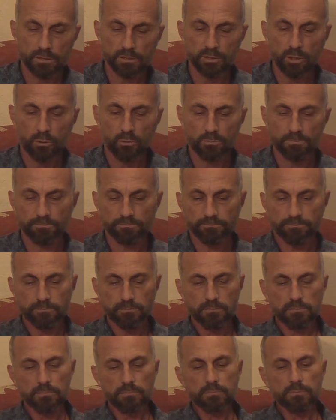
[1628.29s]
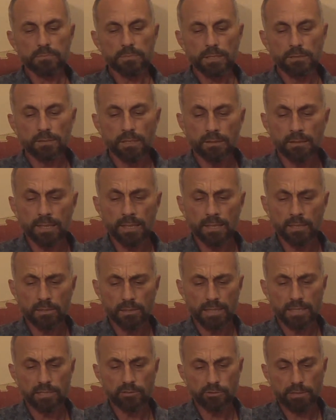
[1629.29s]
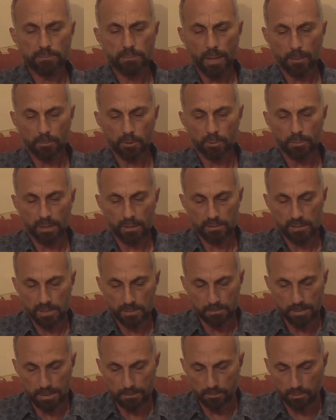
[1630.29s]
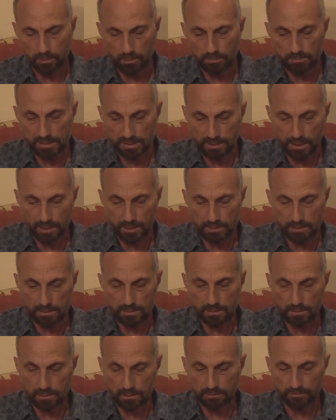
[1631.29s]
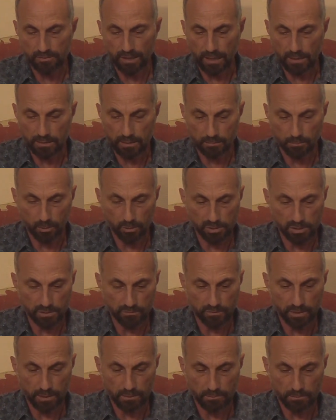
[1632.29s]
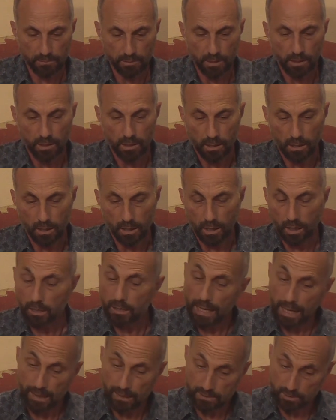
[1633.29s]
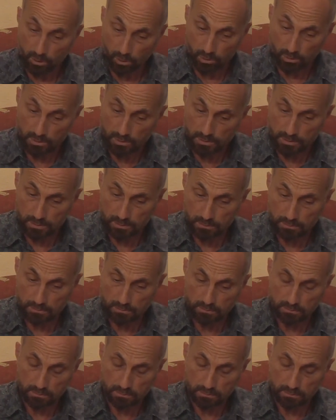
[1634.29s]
So the thing you need to remember about these people, besides the fact that most of them are assholes,